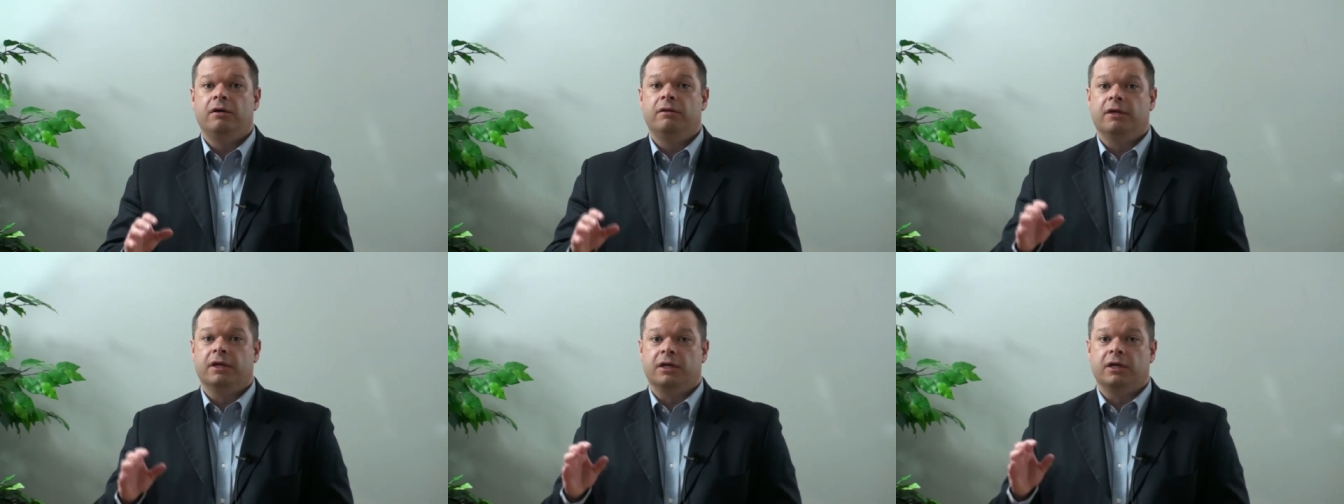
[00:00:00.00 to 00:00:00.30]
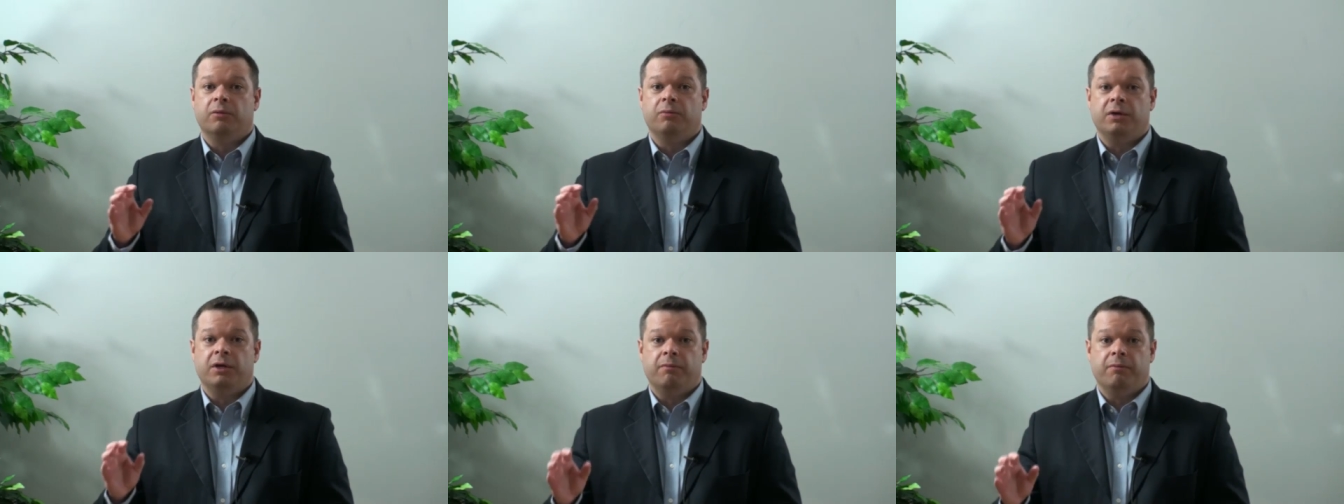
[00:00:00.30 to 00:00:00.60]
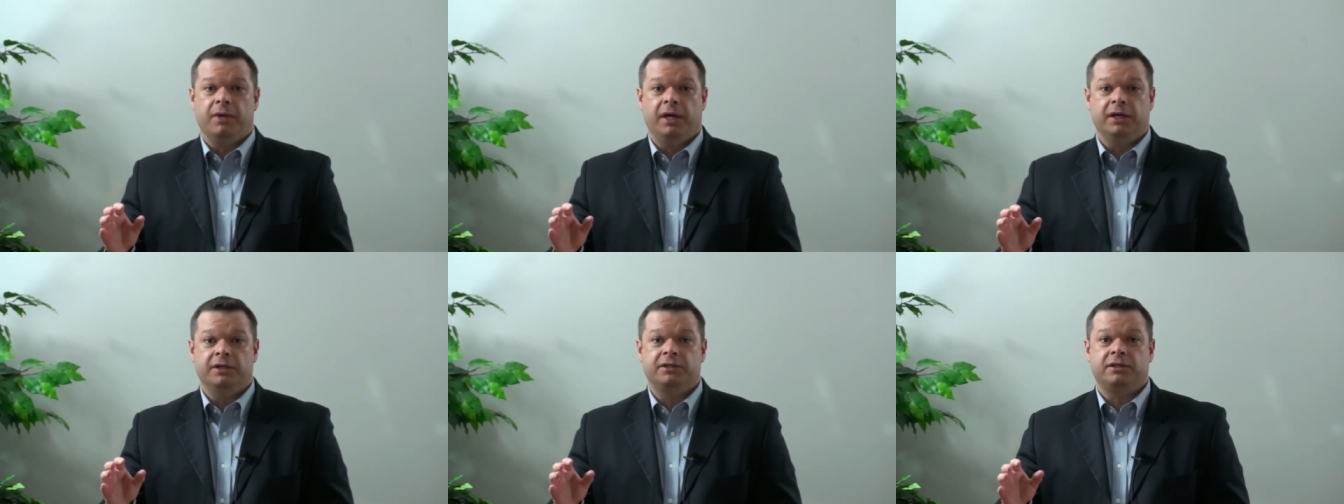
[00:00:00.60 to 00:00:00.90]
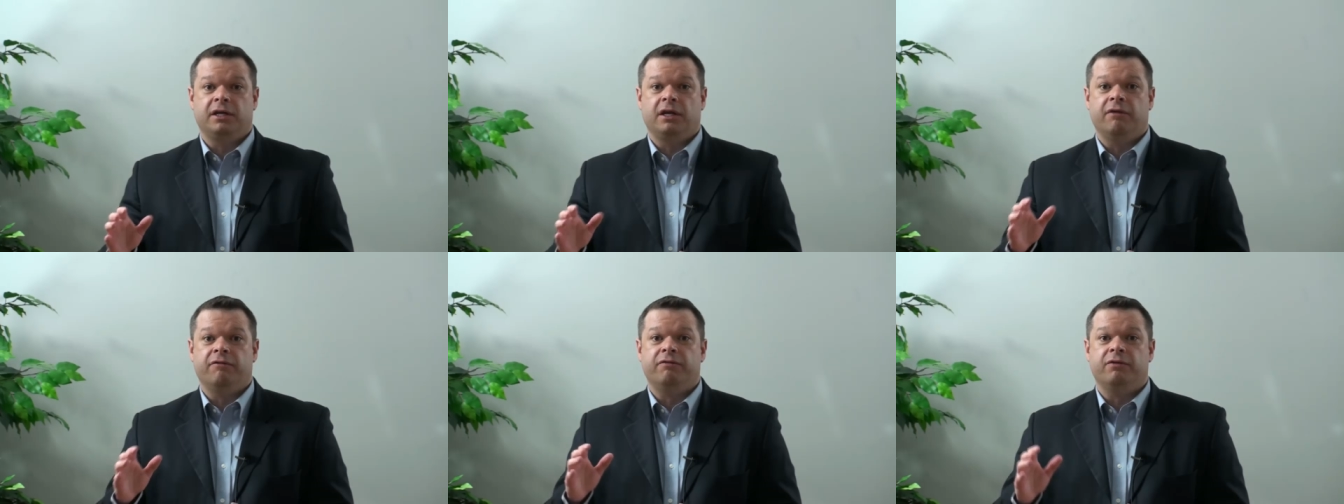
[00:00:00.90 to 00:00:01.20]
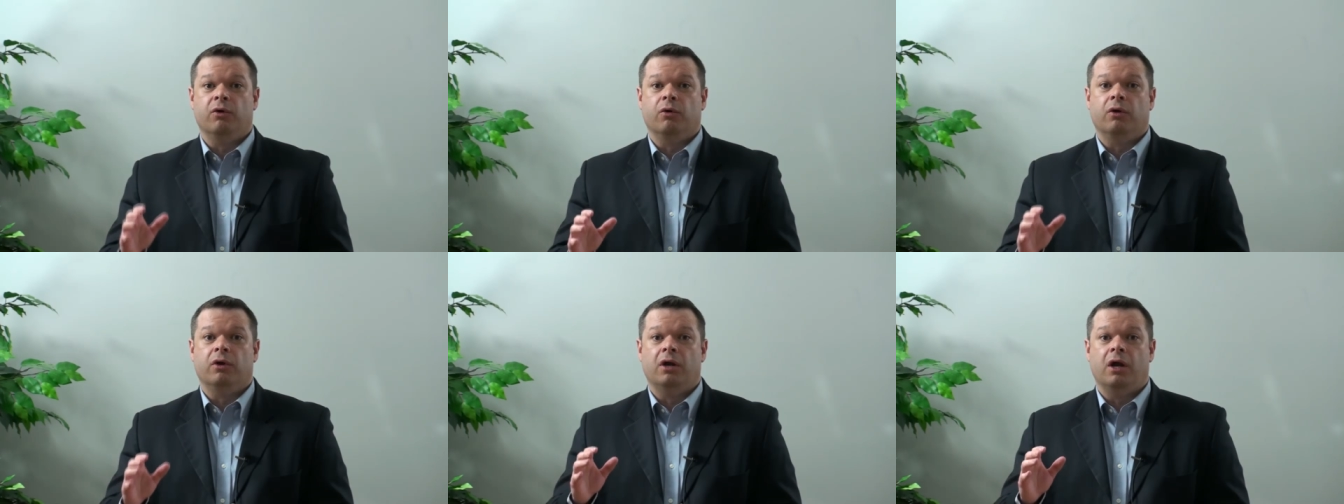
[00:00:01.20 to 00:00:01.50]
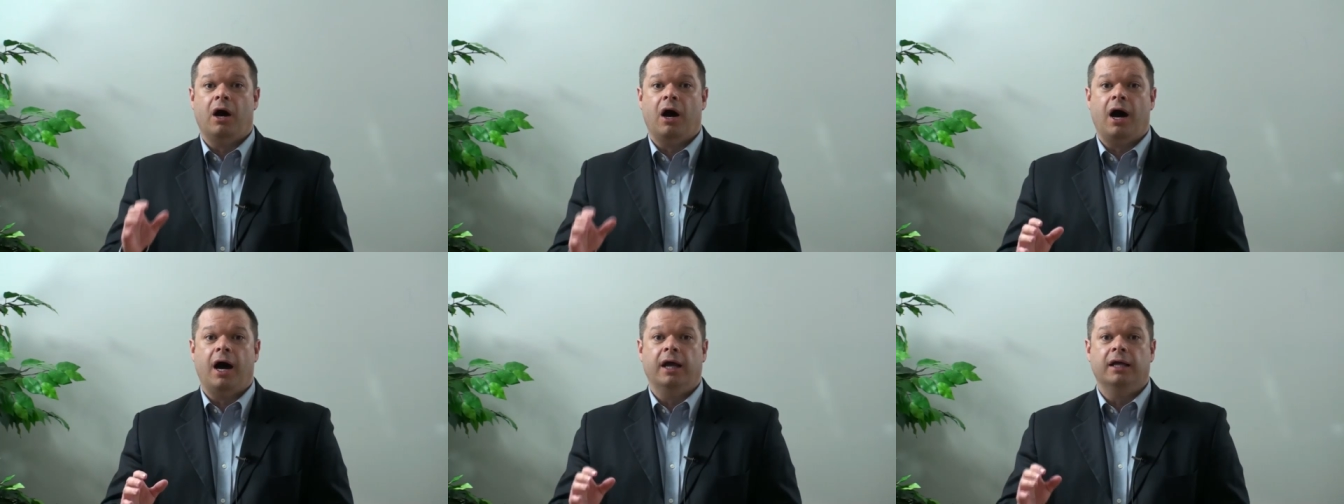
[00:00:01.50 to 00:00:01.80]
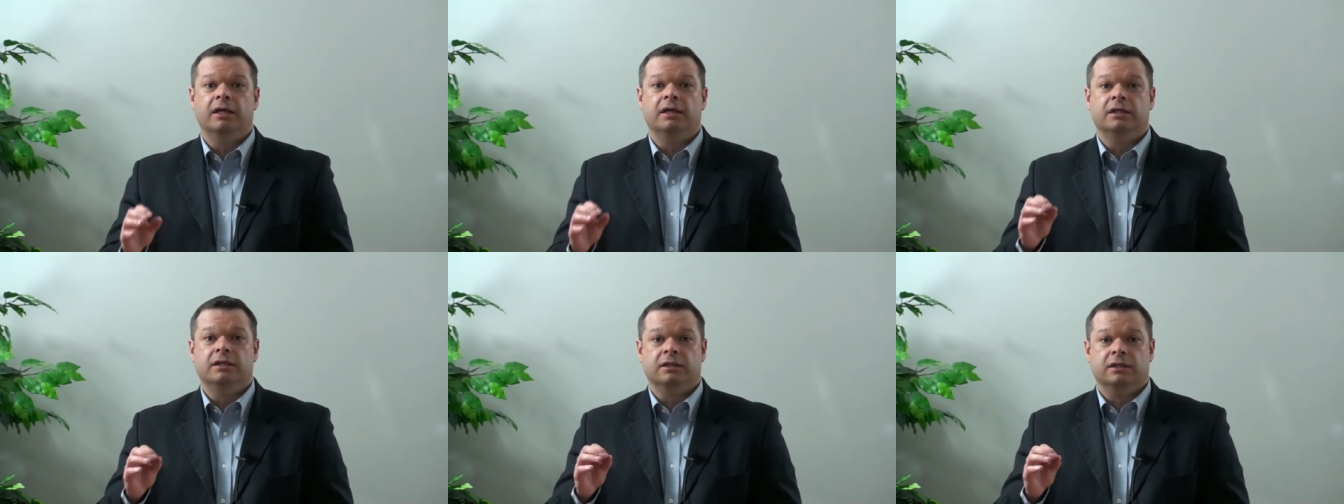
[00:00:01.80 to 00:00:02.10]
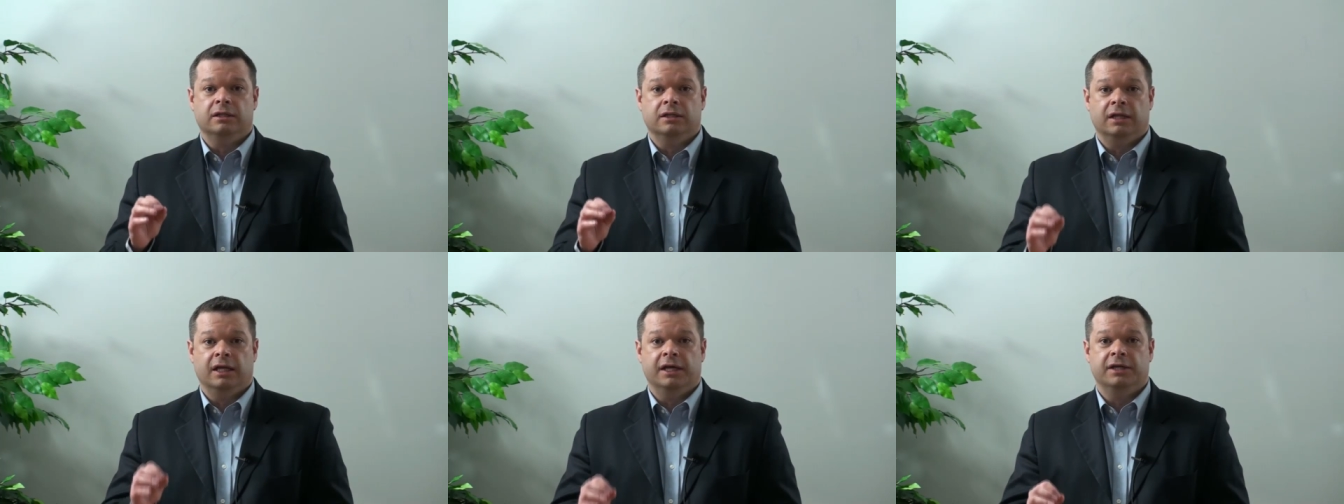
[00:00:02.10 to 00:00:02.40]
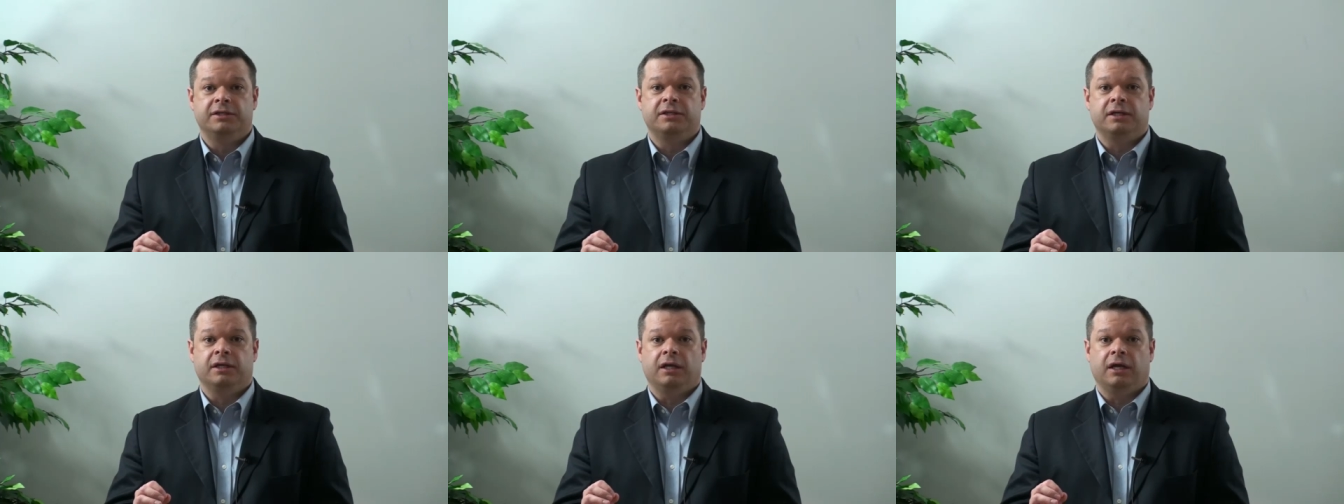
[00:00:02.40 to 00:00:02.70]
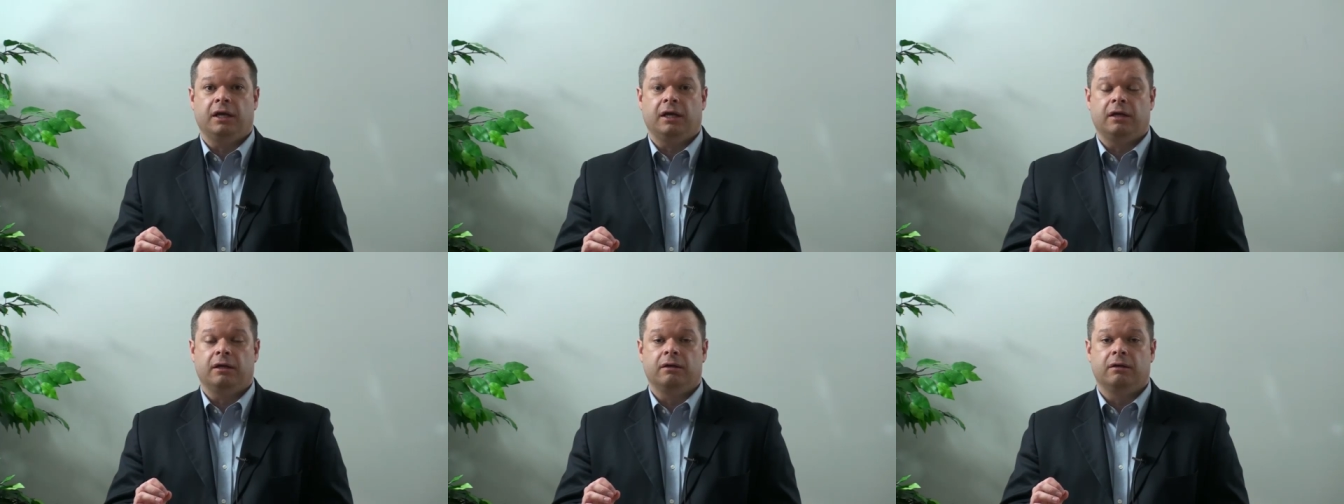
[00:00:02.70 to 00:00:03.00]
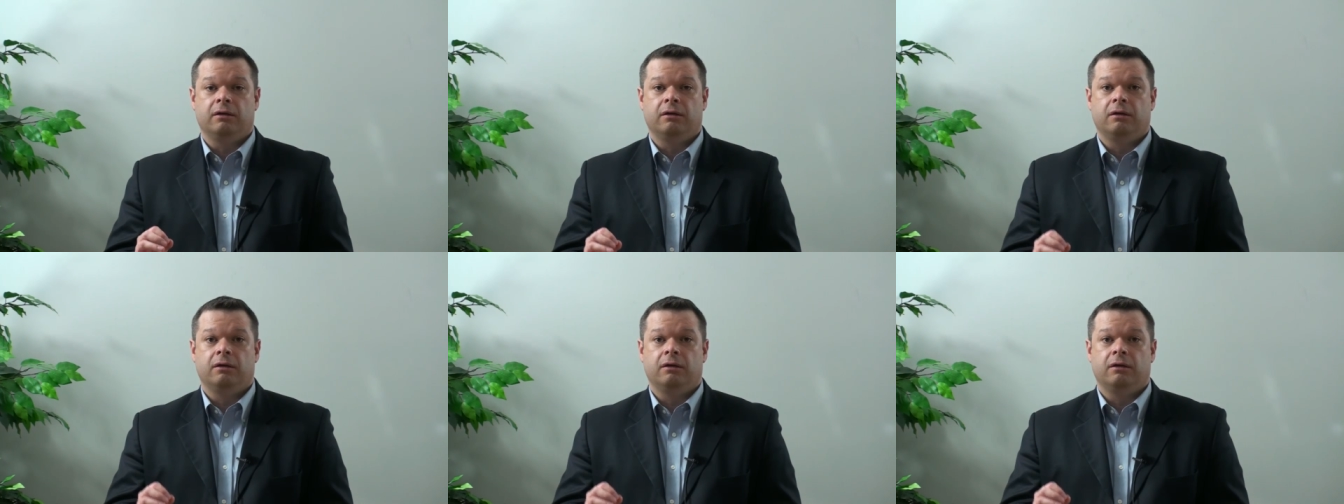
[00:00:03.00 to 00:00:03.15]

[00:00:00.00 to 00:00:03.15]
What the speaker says: that can be missed if you're not listening.